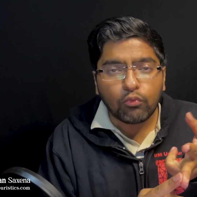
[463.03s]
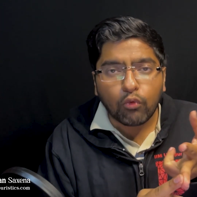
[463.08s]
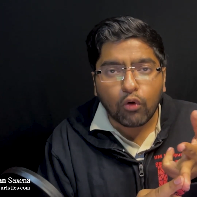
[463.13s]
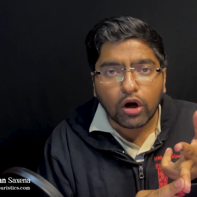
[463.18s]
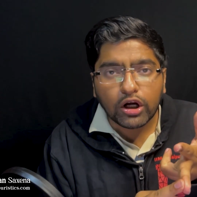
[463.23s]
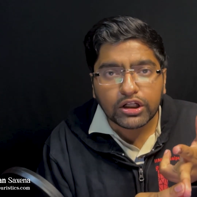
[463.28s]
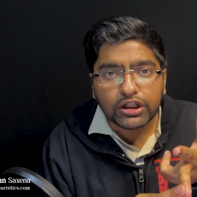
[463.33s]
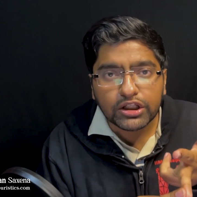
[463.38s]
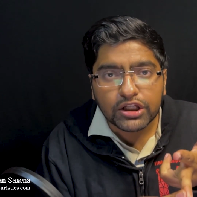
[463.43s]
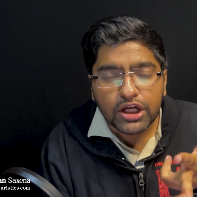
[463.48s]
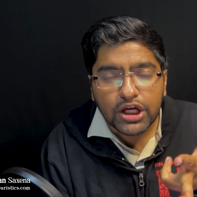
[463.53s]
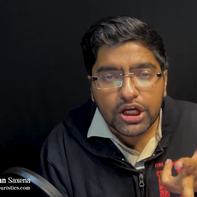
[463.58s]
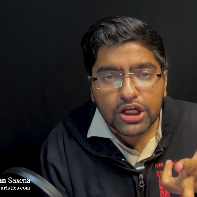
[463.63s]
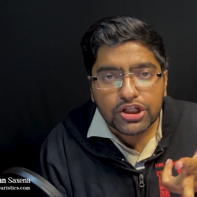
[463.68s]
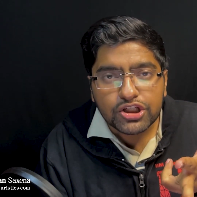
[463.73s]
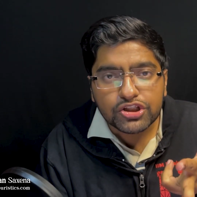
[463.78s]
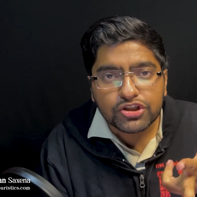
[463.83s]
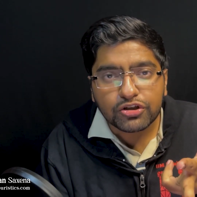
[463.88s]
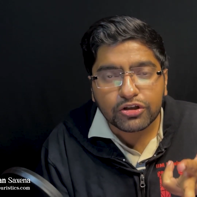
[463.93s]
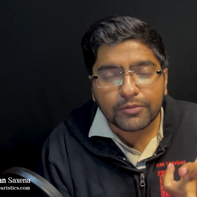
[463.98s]
What
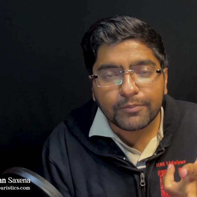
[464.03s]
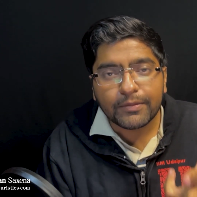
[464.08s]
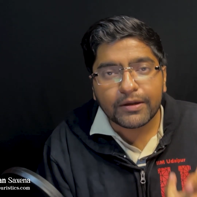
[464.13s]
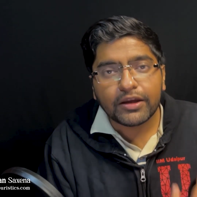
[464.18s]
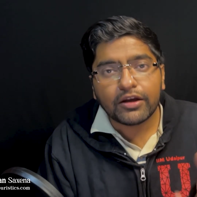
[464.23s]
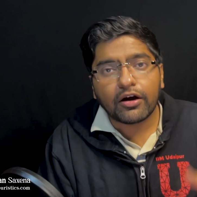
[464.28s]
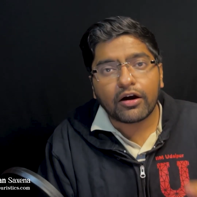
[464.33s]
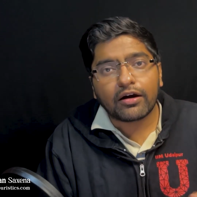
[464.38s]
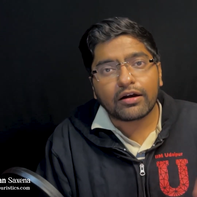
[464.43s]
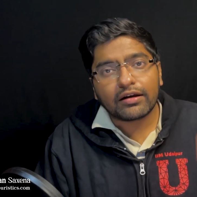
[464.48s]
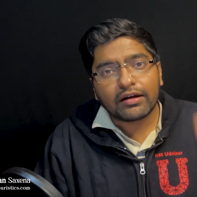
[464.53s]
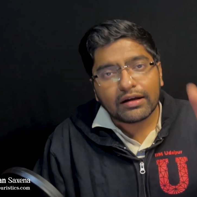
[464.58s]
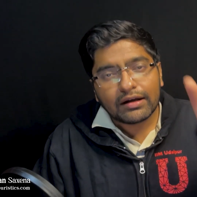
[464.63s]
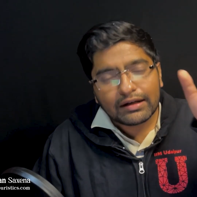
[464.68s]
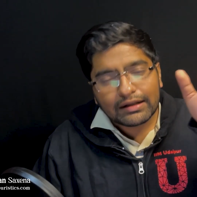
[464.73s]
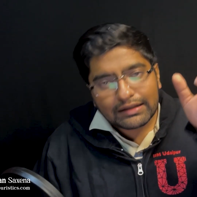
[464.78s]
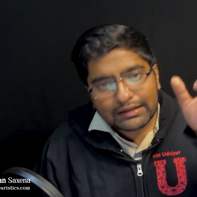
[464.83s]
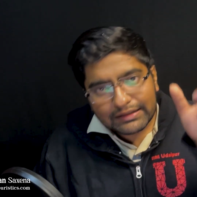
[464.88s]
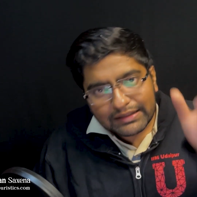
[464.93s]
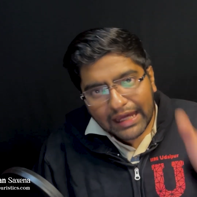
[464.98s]
should be your
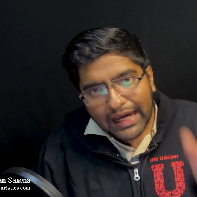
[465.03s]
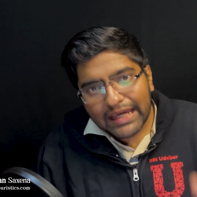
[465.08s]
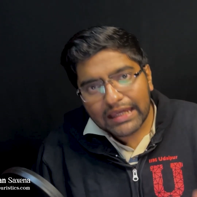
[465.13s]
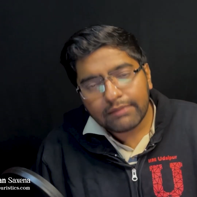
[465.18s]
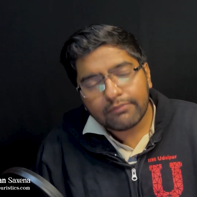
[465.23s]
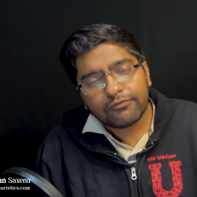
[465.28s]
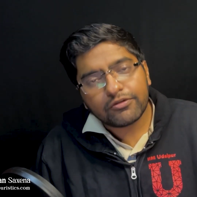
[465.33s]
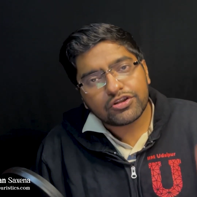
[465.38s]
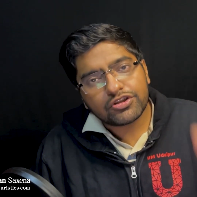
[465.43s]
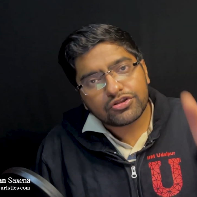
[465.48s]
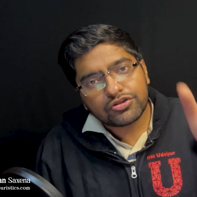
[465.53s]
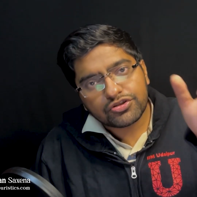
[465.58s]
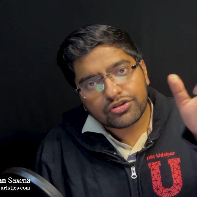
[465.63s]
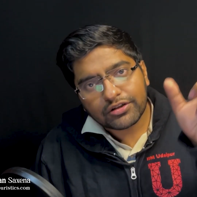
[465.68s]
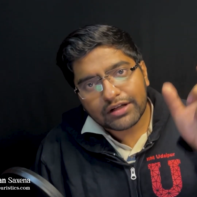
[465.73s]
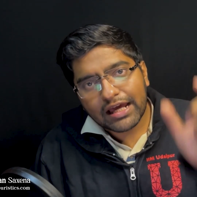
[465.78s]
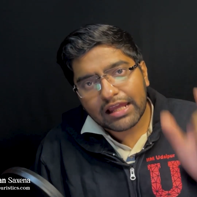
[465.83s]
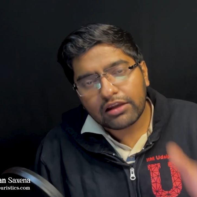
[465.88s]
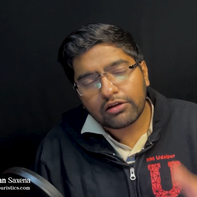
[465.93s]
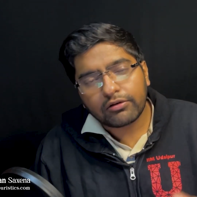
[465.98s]
time which you
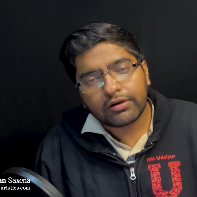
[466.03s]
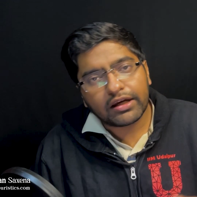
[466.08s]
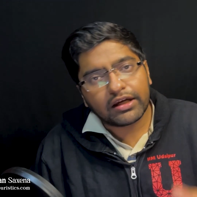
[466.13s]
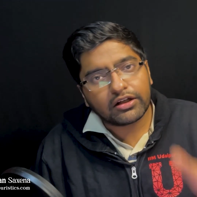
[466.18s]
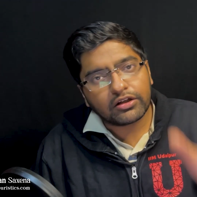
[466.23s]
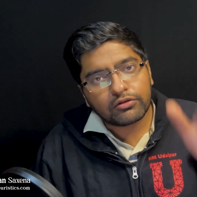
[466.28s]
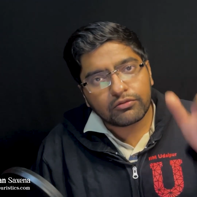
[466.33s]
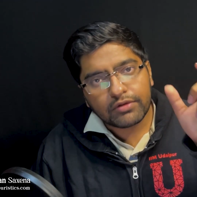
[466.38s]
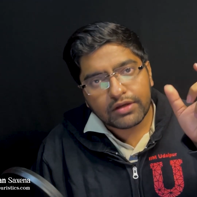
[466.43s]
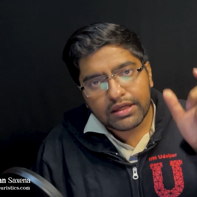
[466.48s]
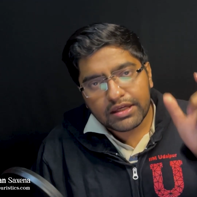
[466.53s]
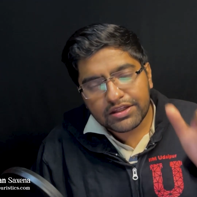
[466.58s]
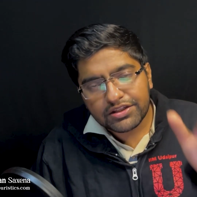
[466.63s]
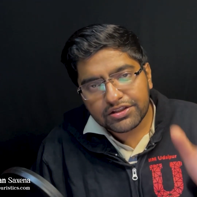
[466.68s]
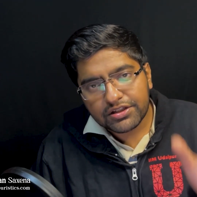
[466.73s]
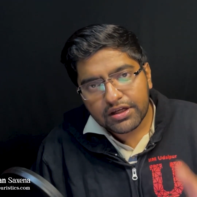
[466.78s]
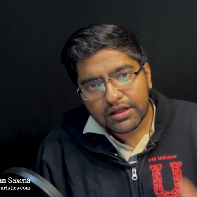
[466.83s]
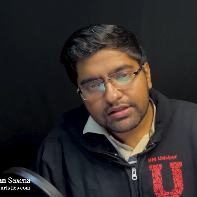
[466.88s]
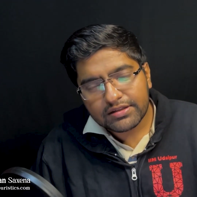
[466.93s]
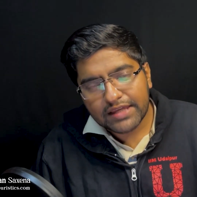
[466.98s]
should allocate to
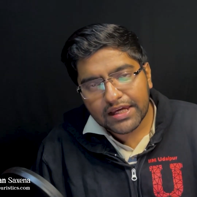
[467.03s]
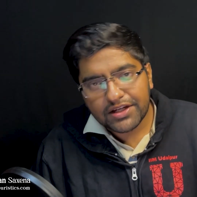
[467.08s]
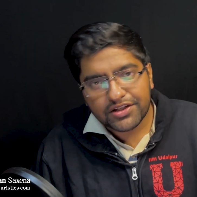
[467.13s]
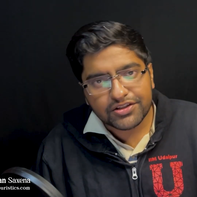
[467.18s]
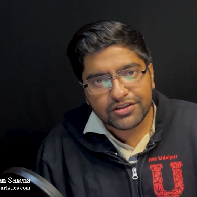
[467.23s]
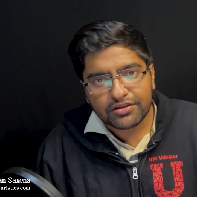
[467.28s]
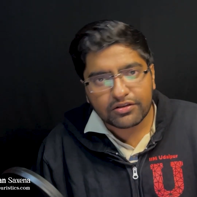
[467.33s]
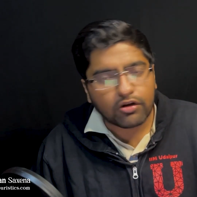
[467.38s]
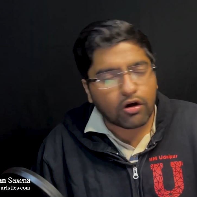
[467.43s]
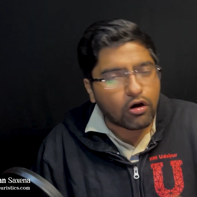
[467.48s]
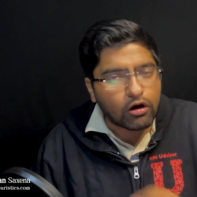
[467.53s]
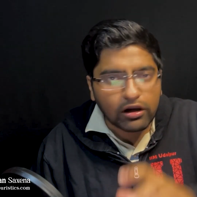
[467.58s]
each section?